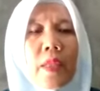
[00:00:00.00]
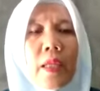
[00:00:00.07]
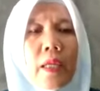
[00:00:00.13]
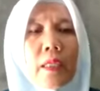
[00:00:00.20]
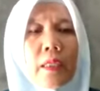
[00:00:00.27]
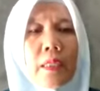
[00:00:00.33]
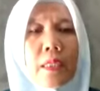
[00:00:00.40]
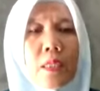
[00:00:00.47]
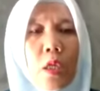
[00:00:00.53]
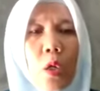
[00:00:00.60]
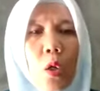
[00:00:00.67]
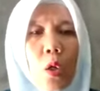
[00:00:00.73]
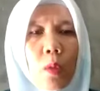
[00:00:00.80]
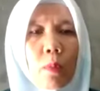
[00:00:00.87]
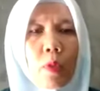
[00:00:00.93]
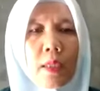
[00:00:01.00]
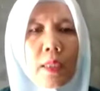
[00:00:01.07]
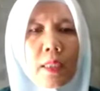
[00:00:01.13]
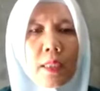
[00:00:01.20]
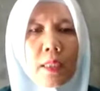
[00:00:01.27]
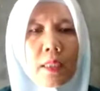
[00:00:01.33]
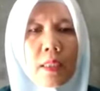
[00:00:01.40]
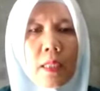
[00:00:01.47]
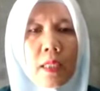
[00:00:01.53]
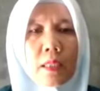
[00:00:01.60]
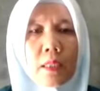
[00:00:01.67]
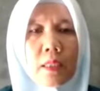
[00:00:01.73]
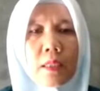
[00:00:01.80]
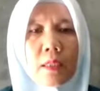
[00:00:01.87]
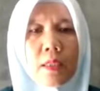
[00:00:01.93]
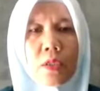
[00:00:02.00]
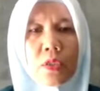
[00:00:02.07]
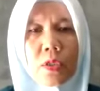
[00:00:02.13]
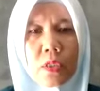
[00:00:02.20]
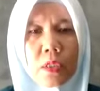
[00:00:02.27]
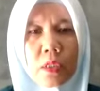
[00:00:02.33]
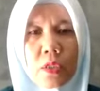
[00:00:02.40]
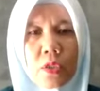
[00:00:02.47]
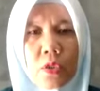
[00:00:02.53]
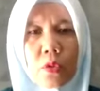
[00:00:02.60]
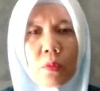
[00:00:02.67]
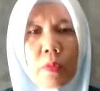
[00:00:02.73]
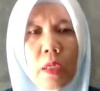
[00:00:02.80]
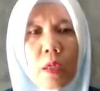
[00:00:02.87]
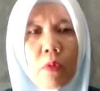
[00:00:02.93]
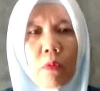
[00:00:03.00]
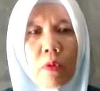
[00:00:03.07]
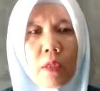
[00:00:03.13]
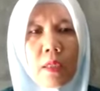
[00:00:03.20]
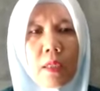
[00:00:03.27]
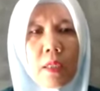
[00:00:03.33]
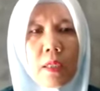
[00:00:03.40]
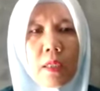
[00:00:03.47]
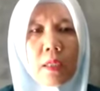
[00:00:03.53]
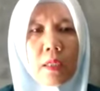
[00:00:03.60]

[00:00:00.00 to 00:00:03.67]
it is recommended that the teacher should be aware